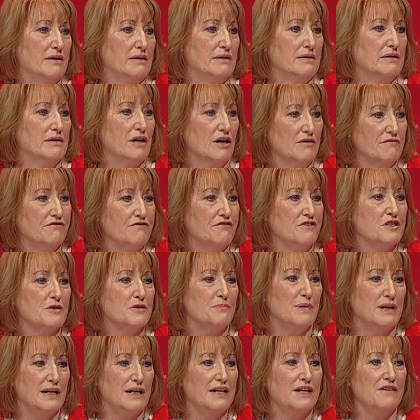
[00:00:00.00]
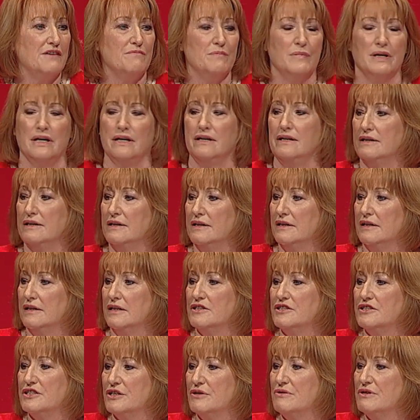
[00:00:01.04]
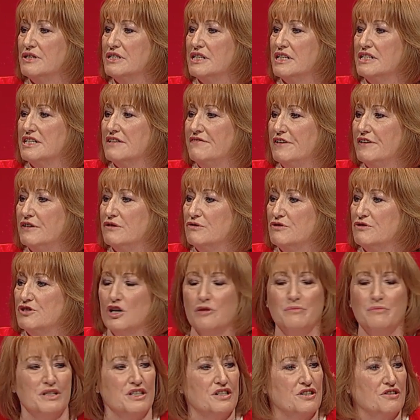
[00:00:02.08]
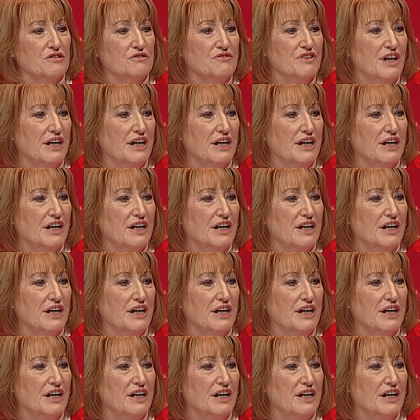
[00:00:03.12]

Conference, believe me, as soon as the difficult job is done,